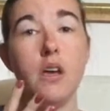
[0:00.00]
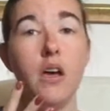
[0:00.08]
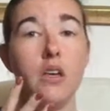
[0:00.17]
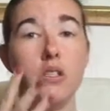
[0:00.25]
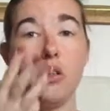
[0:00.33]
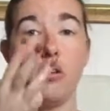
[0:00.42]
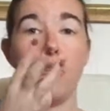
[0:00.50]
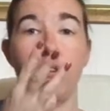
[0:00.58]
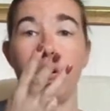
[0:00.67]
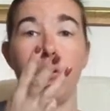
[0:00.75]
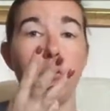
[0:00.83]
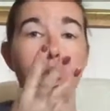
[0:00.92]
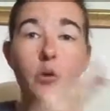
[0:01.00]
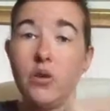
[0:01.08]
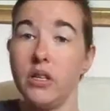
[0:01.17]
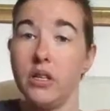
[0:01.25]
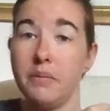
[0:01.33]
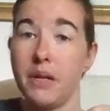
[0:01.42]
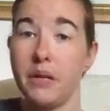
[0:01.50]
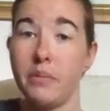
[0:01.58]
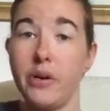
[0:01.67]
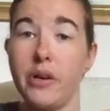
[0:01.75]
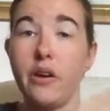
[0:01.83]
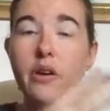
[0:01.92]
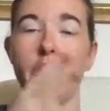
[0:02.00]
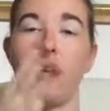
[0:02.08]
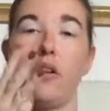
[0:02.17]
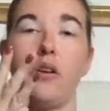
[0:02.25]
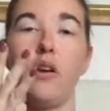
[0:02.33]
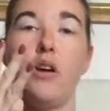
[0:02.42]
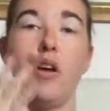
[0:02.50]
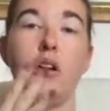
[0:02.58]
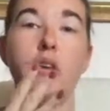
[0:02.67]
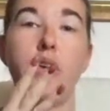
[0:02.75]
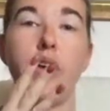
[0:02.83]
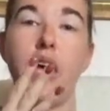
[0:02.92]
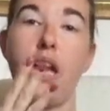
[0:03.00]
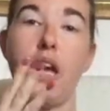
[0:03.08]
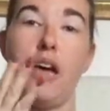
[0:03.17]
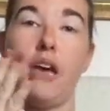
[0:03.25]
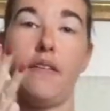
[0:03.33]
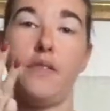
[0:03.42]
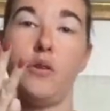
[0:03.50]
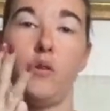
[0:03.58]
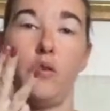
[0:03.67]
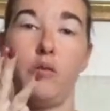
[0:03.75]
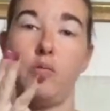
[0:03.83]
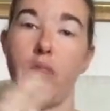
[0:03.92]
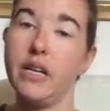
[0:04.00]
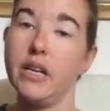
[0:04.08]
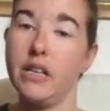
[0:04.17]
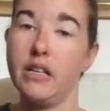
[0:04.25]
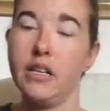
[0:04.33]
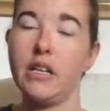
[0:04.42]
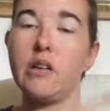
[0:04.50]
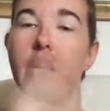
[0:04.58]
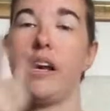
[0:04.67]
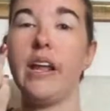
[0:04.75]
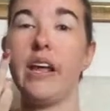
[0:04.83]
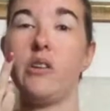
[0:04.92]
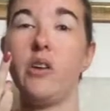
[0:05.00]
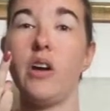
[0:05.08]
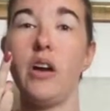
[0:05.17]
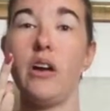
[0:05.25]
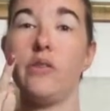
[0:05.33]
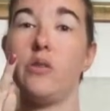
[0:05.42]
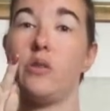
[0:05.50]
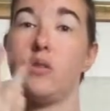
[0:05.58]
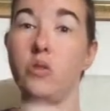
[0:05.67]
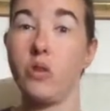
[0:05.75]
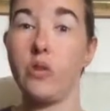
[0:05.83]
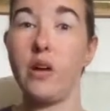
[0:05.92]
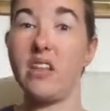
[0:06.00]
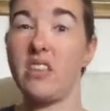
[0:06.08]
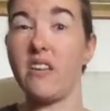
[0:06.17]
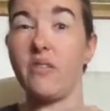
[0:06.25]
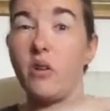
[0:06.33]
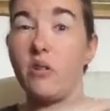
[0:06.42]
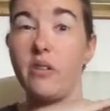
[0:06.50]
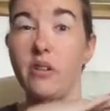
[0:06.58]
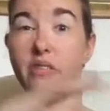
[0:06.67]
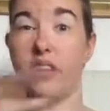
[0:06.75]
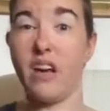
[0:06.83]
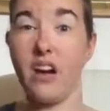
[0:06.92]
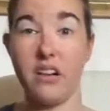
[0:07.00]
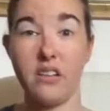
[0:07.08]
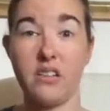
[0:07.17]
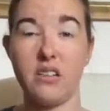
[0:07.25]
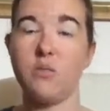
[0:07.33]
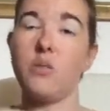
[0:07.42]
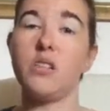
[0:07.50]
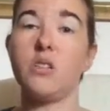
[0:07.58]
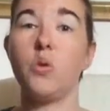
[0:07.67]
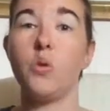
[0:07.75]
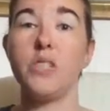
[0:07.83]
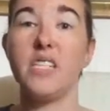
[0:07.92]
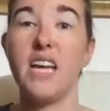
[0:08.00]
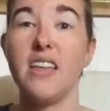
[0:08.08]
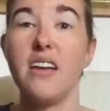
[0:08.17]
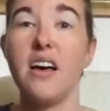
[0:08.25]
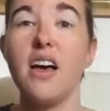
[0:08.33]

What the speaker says: So you've got your quarterly Malabrigo, you have your regular knit crate, and you have your sock crate. They've got rid of the artisan ones altogether.